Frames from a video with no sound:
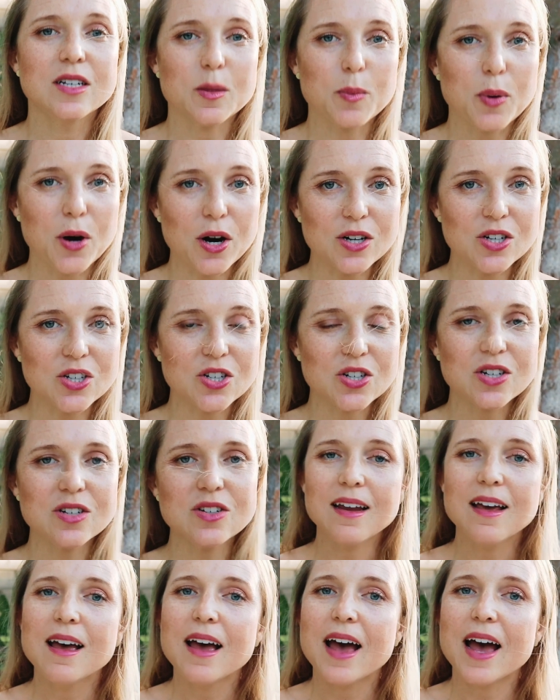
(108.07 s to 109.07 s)
departure,
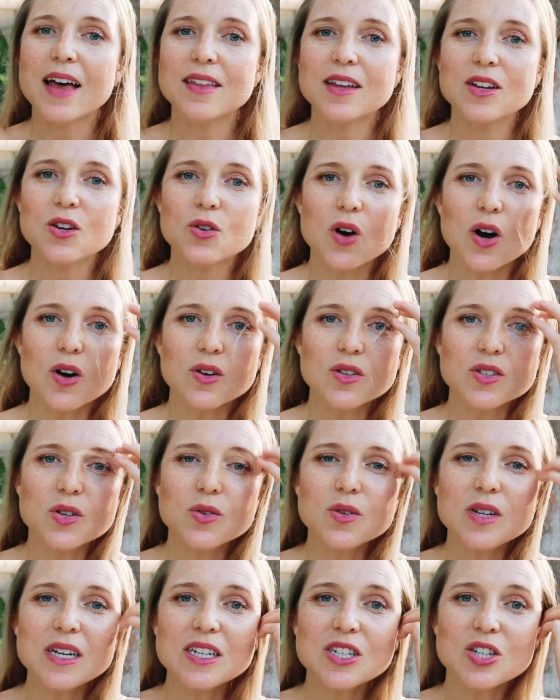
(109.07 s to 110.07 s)
and then you'll also
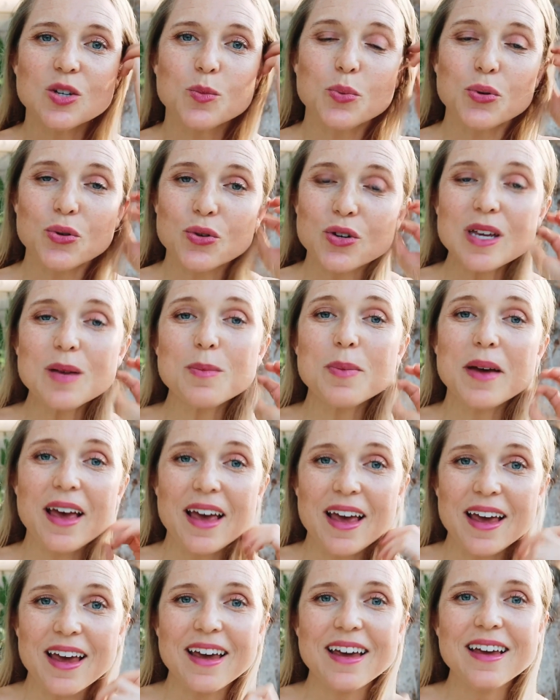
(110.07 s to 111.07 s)
need to
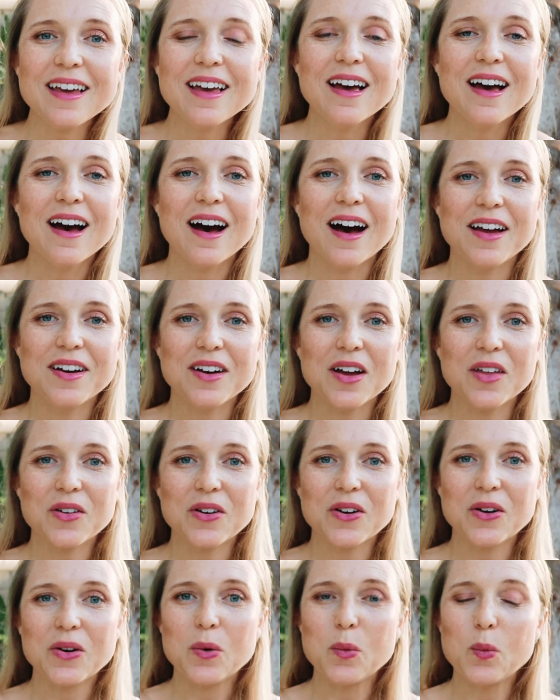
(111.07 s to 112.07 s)
prepay
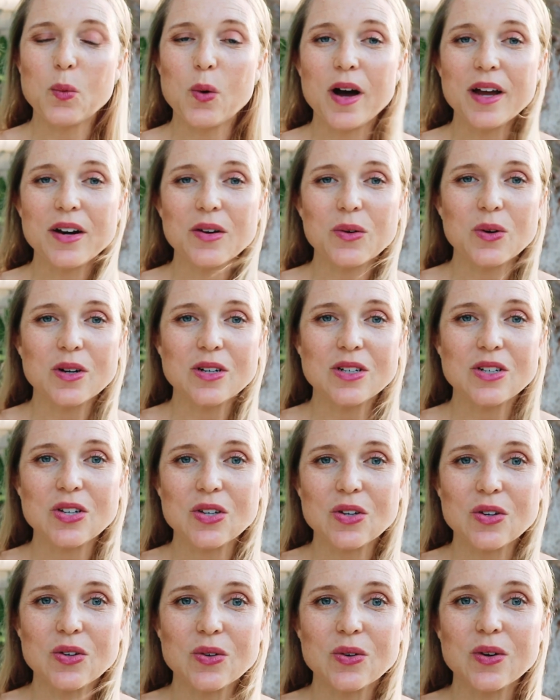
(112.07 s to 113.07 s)
another 1 or
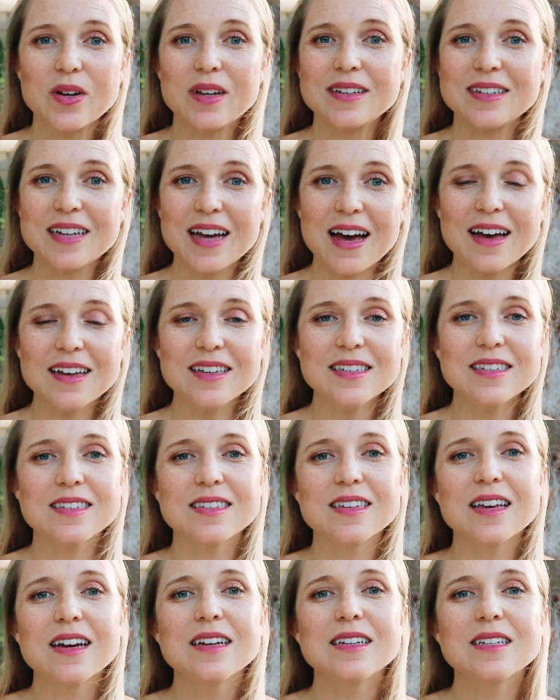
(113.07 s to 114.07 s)
2
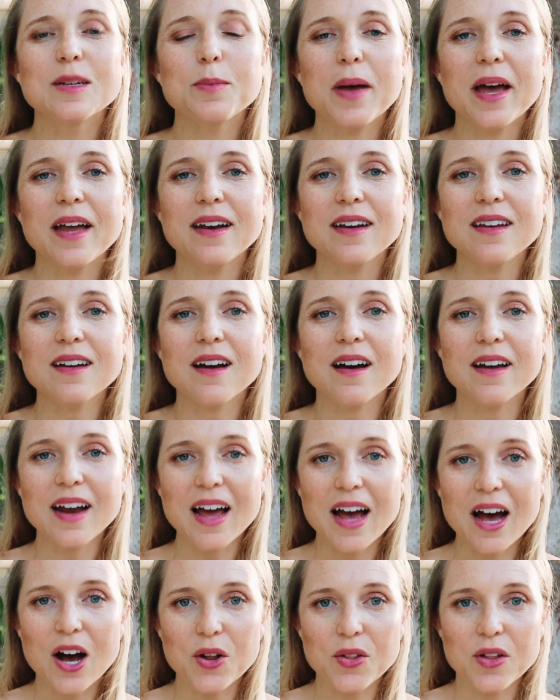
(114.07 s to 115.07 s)
tests depending on
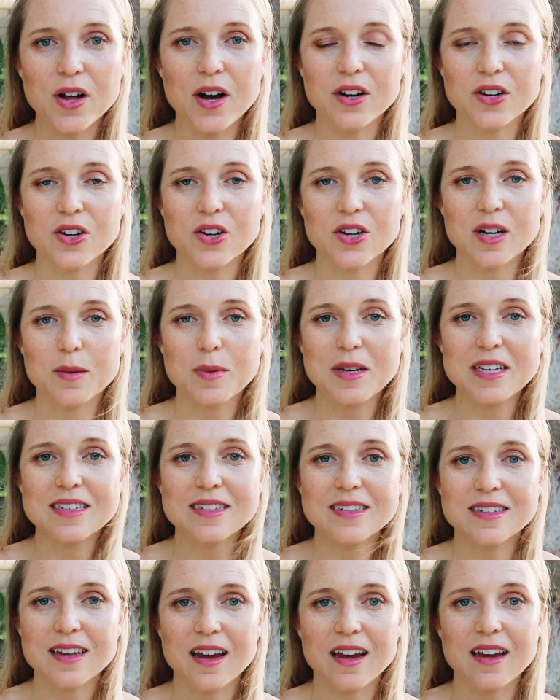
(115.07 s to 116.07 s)
how long you're going to be
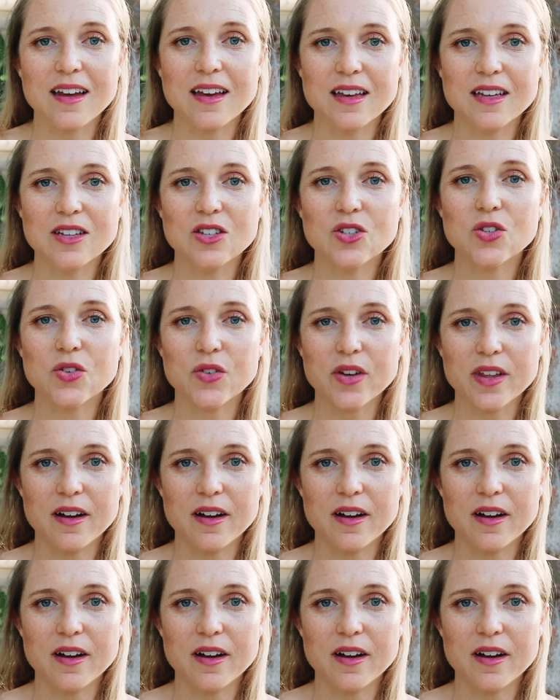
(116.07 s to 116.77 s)
staying in Sri